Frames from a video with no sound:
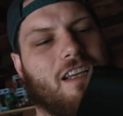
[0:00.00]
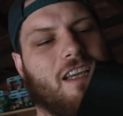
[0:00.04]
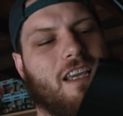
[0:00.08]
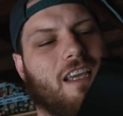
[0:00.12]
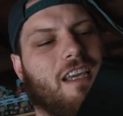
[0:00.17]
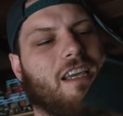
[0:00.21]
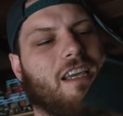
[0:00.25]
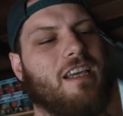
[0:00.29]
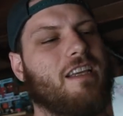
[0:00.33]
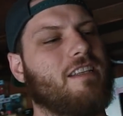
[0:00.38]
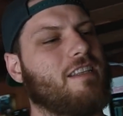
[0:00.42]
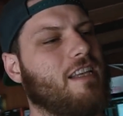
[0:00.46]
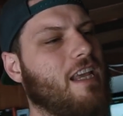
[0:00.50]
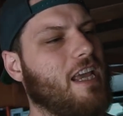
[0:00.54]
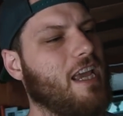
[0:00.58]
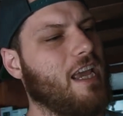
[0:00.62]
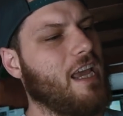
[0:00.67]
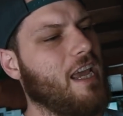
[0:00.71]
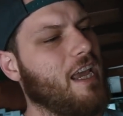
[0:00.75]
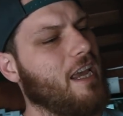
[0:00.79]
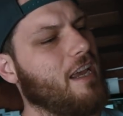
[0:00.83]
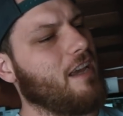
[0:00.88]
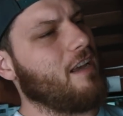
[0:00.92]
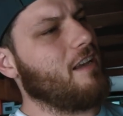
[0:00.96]
is
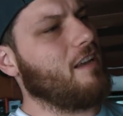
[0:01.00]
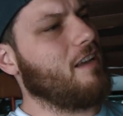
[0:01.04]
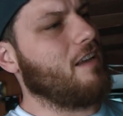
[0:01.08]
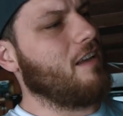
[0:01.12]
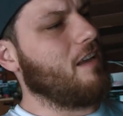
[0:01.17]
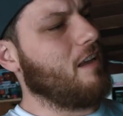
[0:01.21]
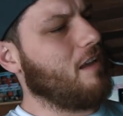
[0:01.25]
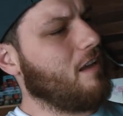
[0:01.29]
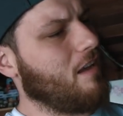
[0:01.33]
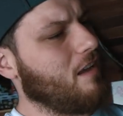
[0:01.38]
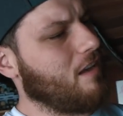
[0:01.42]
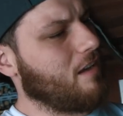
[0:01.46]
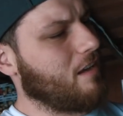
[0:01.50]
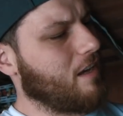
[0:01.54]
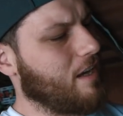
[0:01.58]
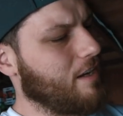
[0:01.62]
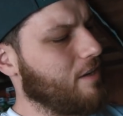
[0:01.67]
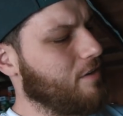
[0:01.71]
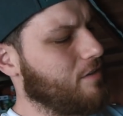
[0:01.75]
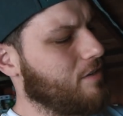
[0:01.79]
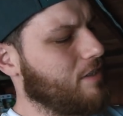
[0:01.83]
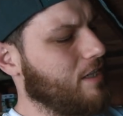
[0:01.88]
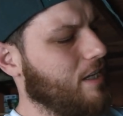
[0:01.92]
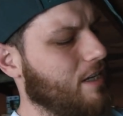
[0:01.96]
a, can
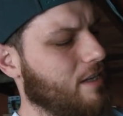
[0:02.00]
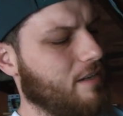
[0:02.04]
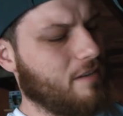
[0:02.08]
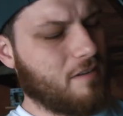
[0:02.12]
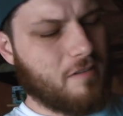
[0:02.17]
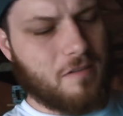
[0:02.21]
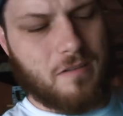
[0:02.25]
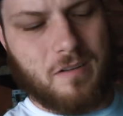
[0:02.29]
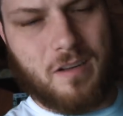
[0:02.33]
you see it?